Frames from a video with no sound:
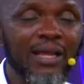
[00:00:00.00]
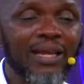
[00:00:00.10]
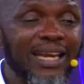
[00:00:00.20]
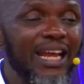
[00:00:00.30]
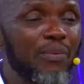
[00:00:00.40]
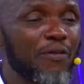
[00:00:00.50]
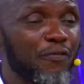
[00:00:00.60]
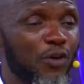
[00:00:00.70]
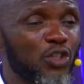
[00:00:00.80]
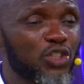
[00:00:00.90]
Let it be
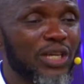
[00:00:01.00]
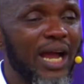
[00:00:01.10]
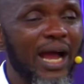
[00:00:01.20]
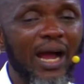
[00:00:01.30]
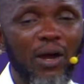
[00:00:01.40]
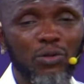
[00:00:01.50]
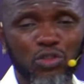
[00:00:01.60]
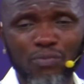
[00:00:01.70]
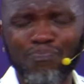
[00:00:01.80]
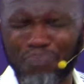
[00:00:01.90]
flushed
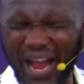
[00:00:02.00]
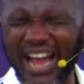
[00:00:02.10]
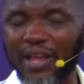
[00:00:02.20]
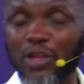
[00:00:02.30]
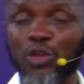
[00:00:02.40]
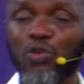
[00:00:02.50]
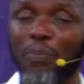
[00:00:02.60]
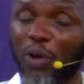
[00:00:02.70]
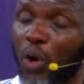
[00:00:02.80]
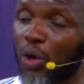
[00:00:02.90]
out by your
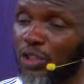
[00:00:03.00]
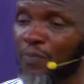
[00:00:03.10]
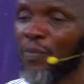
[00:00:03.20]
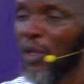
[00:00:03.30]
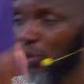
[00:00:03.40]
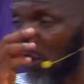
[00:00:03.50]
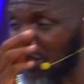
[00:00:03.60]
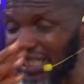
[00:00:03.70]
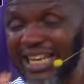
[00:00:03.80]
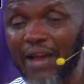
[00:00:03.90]
blood. Does
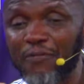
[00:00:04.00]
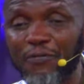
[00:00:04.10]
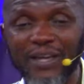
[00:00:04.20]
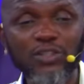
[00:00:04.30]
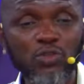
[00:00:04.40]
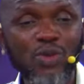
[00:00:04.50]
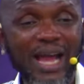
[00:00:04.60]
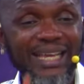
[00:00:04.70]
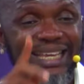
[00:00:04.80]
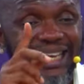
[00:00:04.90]
it affect your
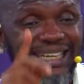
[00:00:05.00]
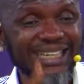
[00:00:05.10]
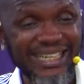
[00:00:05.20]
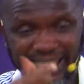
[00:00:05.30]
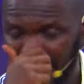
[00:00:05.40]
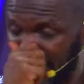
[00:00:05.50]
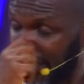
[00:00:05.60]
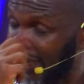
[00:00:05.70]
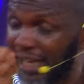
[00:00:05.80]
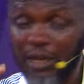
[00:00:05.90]
kidney?
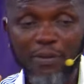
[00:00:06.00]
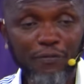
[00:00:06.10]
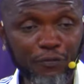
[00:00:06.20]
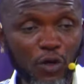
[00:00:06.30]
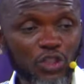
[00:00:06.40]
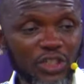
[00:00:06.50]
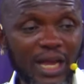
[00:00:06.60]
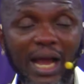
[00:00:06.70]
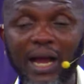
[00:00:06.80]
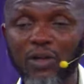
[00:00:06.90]
Let it be flushed
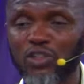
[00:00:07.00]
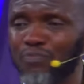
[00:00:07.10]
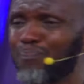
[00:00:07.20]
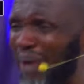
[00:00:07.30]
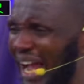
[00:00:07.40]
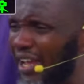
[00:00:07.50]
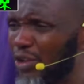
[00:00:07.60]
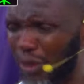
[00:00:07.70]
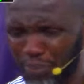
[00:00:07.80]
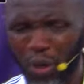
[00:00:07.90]
out by
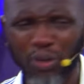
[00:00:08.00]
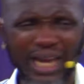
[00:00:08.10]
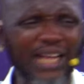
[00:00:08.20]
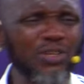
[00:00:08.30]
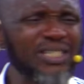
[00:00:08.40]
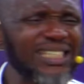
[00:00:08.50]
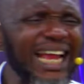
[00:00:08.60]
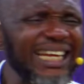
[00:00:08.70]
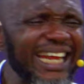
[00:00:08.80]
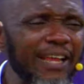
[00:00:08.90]
your blood. Are you
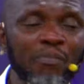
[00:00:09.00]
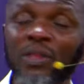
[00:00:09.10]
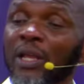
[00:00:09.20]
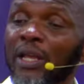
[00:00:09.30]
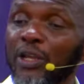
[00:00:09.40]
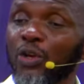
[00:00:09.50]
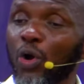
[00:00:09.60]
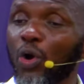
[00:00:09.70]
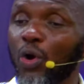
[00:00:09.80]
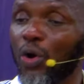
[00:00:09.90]
standing, you
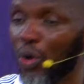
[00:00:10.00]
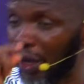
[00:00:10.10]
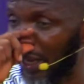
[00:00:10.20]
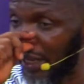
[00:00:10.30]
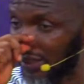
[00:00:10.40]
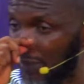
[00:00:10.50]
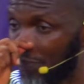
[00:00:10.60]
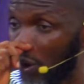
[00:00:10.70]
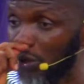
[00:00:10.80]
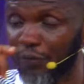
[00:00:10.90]
know, uh, as a
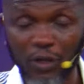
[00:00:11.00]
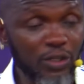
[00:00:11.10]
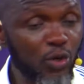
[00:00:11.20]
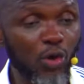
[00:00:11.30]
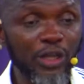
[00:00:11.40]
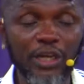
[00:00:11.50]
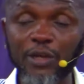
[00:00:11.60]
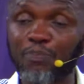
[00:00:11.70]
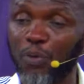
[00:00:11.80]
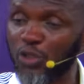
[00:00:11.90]
point of, you know, in,
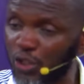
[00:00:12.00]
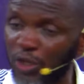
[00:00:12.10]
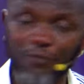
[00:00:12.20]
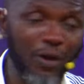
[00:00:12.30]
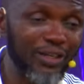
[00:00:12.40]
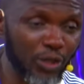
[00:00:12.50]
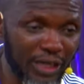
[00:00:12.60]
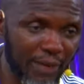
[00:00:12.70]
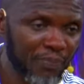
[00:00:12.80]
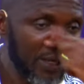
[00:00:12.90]
in position for
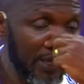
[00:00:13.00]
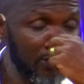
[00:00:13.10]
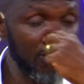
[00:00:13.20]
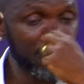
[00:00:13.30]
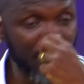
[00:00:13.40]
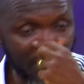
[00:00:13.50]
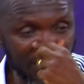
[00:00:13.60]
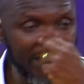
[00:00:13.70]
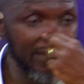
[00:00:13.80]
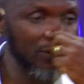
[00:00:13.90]
another? In your
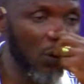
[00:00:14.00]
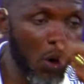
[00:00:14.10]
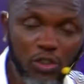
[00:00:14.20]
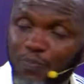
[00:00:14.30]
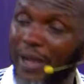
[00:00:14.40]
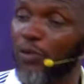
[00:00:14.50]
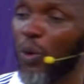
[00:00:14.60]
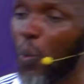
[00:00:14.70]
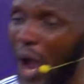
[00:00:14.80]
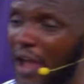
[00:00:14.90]
family, your husband,
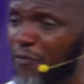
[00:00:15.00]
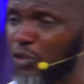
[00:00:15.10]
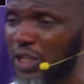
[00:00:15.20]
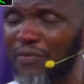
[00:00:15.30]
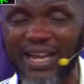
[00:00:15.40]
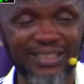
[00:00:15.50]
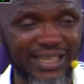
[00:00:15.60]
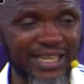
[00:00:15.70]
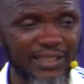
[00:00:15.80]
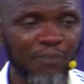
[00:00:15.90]
your wife, whoever it
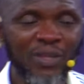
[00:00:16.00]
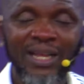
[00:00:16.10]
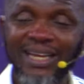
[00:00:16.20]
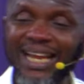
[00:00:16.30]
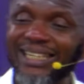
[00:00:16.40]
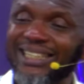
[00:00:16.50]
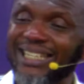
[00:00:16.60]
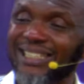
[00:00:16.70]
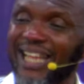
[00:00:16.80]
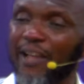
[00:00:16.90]
is, let
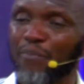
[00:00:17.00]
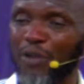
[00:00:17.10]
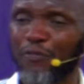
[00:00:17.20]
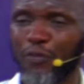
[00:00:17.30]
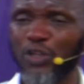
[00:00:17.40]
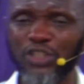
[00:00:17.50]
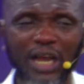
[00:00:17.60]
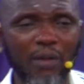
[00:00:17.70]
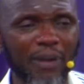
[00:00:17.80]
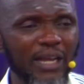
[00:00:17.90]
this thing be flushed
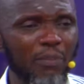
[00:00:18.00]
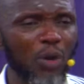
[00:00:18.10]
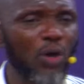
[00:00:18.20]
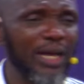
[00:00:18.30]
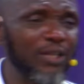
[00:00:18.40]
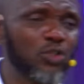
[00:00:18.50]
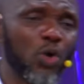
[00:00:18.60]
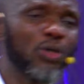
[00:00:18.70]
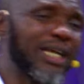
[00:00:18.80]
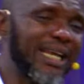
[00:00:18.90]
out by the blood. I
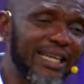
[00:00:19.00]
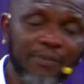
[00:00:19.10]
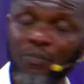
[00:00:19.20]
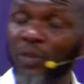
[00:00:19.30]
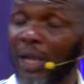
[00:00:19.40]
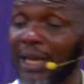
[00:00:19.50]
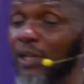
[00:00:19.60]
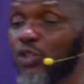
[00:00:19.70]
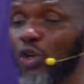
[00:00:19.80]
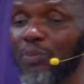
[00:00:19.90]
told a lady, a
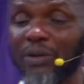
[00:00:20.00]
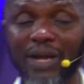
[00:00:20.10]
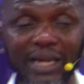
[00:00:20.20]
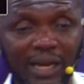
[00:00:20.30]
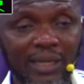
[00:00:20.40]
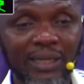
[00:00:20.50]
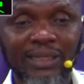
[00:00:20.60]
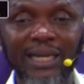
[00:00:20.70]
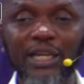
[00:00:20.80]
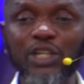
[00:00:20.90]
lady told me rather,
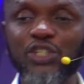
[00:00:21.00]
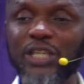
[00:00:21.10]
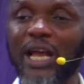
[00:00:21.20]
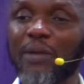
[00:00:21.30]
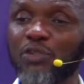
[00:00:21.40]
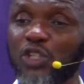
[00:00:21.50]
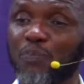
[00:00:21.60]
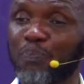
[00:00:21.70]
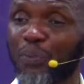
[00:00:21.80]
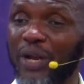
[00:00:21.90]
that each time she
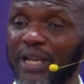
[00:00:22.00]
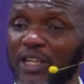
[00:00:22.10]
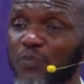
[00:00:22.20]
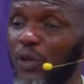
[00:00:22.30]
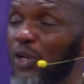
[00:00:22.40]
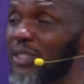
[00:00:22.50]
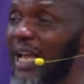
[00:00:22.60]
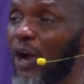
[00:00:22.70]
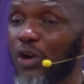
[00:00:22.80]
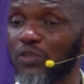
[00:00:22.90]
prays, because they
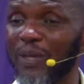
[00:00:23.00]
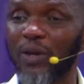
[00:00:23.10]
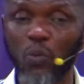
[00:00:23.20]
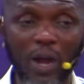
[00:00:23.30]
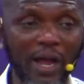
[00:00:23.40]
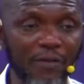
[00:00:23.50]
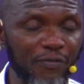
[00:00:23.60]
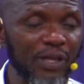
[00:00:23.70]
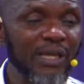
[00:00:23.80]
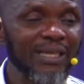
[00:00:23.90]
are husband and wife,
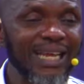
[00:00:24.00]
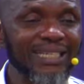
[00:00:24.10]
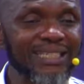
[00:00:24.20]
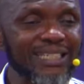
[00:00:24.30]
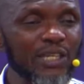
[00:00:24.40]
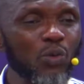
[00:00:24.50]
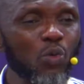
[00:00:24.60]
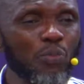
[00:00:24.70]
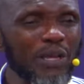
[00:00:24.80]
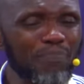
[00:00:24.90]
that she
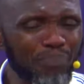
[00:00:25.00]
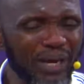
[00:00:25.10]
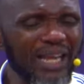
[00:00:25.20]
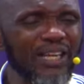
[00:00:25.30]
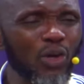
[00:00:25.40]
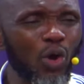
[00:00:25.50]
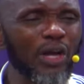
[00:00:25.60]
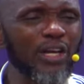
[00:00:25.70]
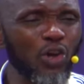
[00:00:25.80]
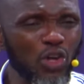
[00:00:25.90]
will be praying,
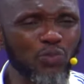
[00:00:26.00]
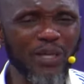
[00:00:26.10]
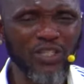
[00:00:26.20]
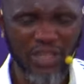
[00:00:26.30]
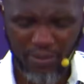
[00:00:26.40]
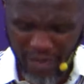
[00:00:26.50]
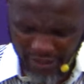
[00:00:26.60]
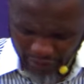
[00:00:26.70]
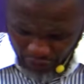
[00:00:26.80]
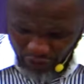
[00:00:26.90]
calling the husband's name
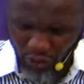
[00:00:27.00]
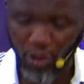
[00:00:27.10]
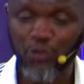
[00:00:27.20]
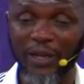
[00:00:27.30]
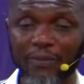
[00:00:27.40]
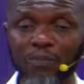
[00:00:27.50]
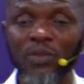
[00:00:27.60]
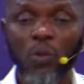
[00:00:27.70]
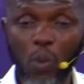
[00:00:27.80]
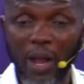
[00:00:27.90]
as if she's the husband.
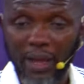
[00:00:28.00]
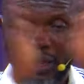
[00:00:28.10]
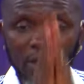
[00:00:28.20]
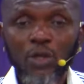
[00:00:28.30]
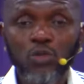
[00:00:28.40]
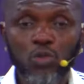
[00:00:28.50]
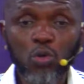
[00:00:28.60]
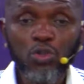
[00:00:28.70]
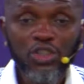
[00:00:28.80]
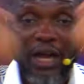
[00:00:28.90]
Why?
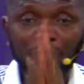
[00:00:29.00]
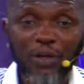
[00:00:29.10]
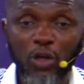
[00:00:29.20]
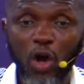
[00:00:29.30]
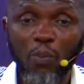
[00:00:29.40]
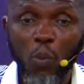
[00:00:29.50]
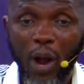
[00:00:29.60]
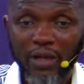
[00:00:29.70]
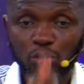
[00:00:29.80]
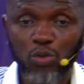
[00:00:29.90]
Two shall become
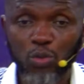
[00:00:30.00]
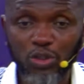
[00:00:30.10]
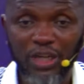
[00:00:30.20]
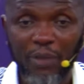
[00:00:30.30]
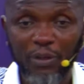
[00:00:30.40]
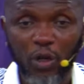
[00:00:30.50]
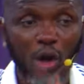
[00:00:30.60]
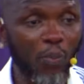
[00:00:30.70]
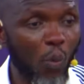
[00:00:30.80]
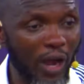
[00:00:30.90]
one. Two shall
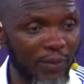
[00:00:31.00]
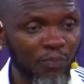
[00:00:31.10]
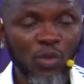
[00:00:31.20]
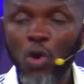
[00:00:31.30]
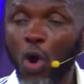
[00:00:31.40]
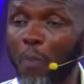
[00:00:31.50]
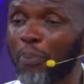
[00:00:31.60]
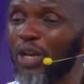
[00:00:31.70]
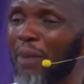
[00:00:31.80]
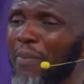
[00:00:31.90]
become one.
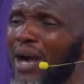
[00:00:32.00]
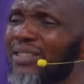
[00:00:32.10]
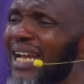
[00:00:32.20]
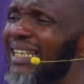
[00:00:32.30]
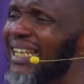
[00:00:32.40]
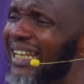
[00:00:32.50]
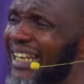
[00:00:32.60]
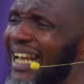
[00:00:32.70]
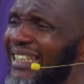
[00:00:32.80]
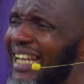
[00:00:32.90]
Open your mouth and declare it.